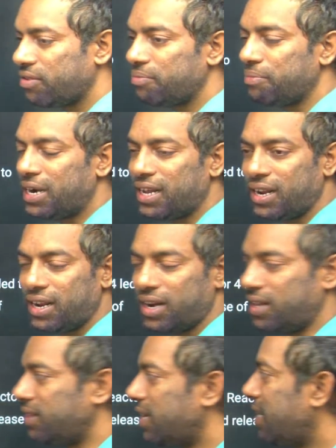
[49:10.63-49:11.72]
material,
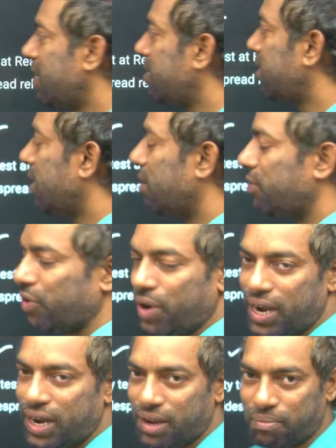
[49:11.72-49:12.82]
that is
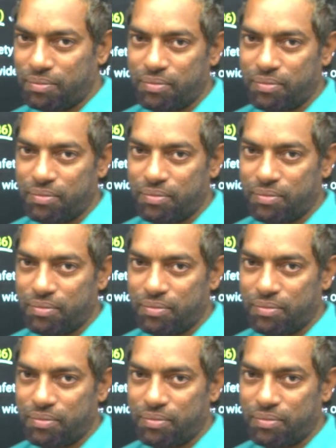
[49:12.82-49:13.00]
uranium.